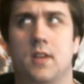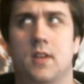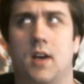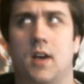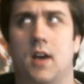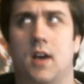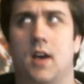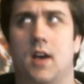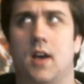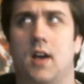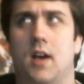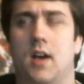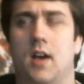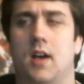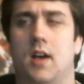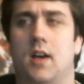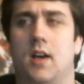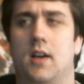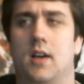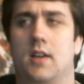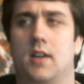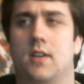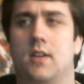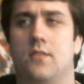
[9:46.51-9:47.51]

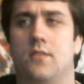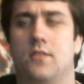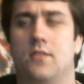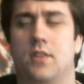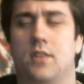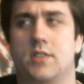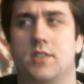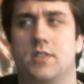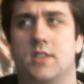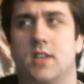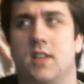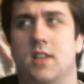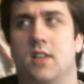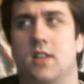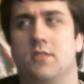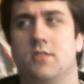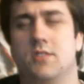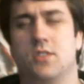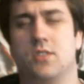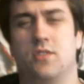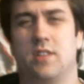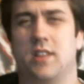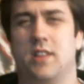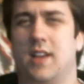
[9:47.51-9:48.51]
Conversely, there was
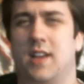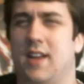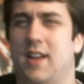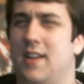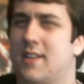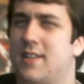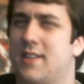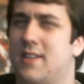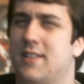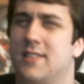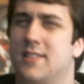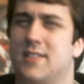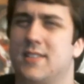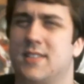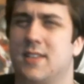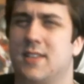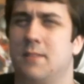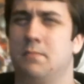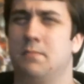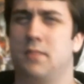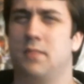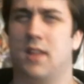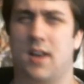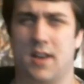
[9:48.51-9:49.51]
only, like,
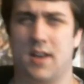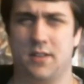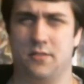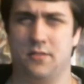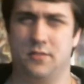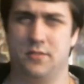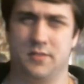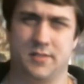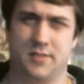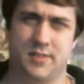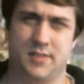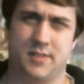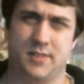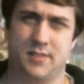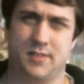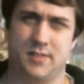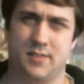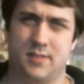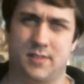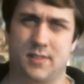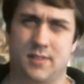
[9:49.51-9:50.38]
some plot holes